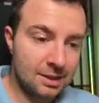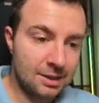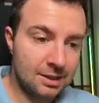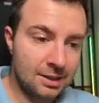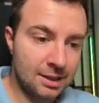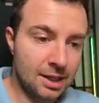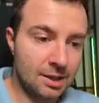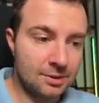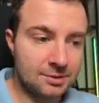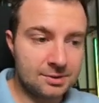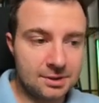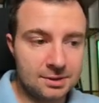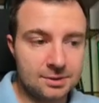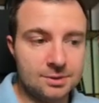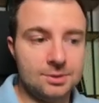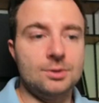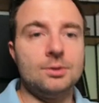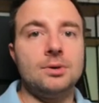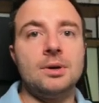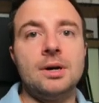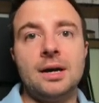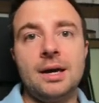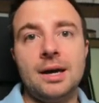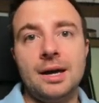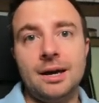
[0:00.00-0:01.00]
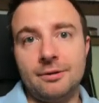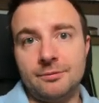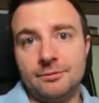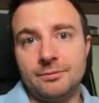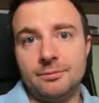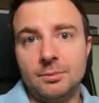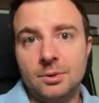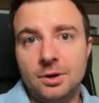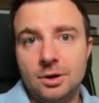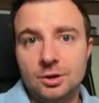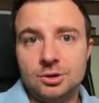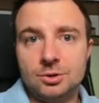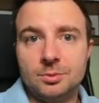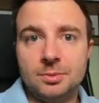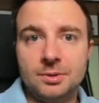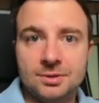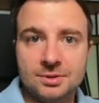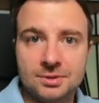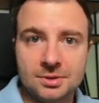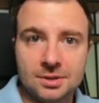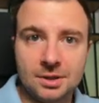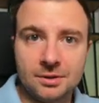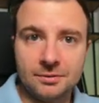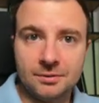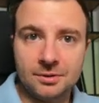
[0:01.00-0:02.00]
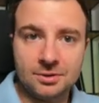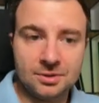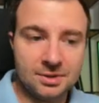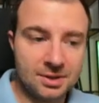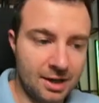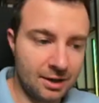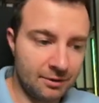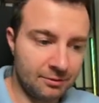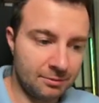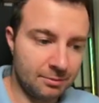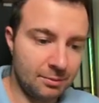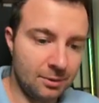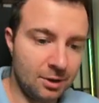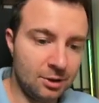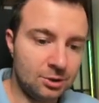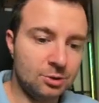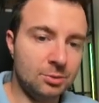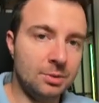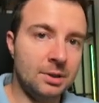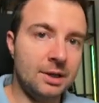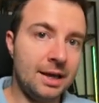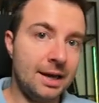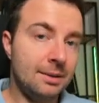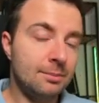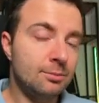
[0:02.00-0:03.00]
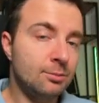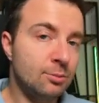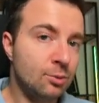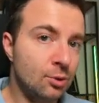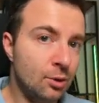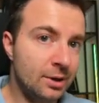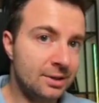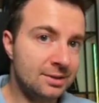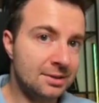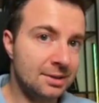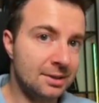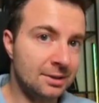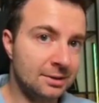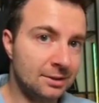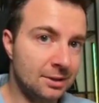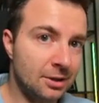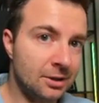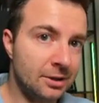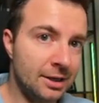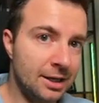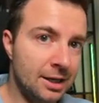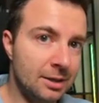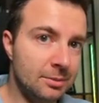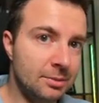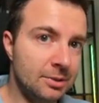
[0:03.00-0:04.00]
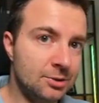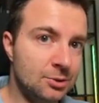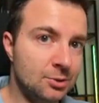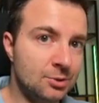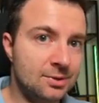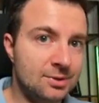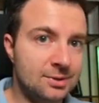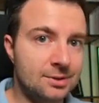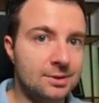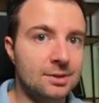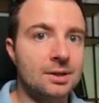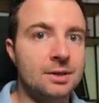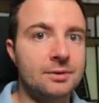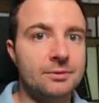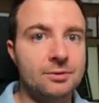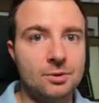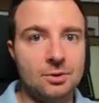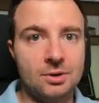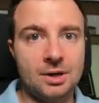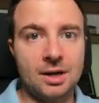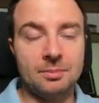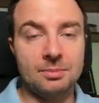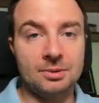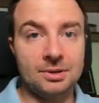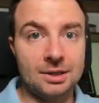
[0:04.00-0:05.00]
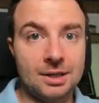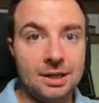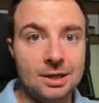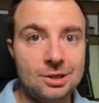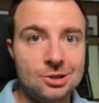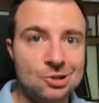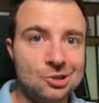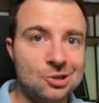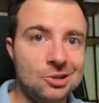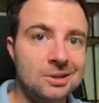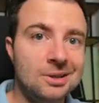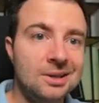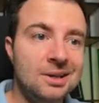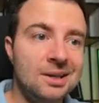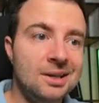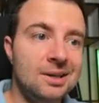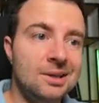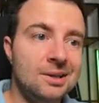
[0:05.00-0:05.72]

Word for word: Now, since you have multiple servers, have multiple endpoints that are able to serve your application,